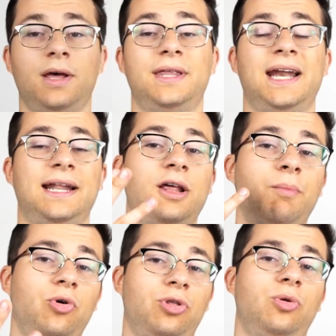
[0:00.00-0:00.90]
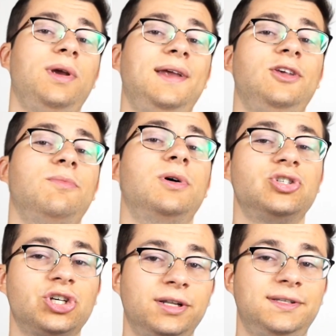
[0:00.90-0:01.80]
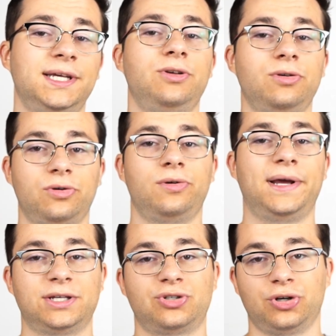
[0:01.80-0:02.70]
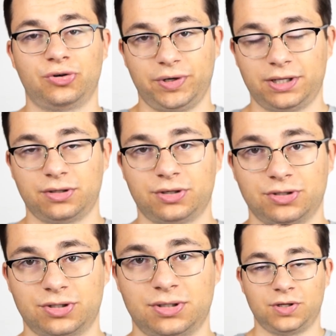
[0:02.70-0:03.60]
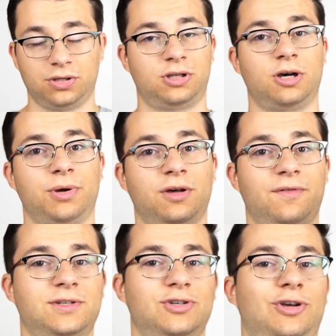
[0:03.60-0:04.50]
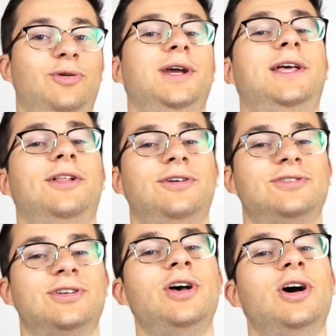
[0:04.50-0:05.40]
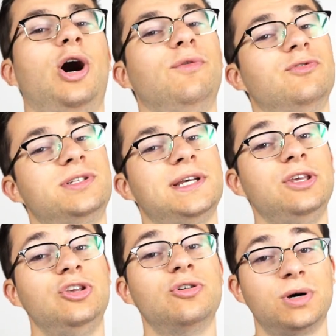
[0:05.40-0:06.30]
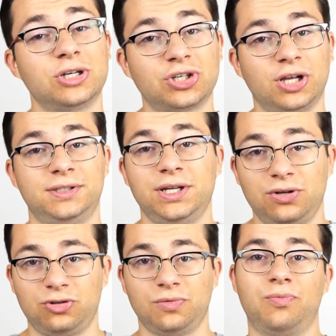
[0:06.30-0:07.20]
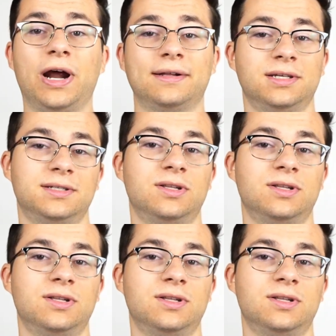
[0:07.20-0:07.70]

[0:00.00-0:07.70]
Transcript: Then at number three, you must continue your extracurriculars. On the topic of extracurriculars, obviously you must continue to practice